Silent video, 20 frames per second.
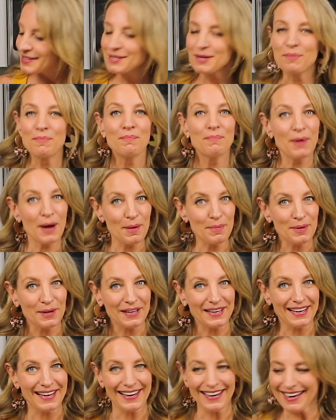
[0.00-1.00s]
some
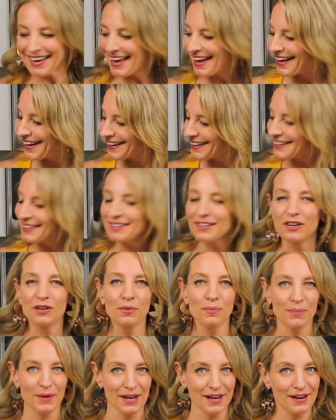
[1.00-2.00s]
bubbly, and a
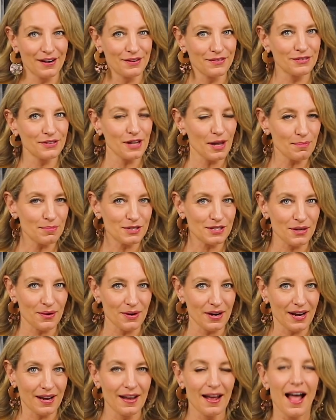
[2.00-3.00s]
little bit of club
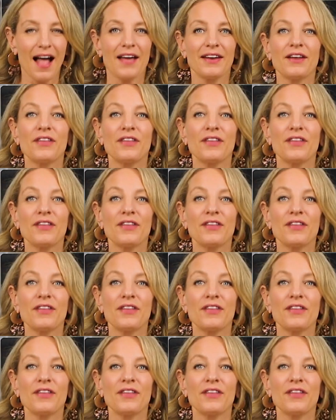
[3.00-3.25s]
soda.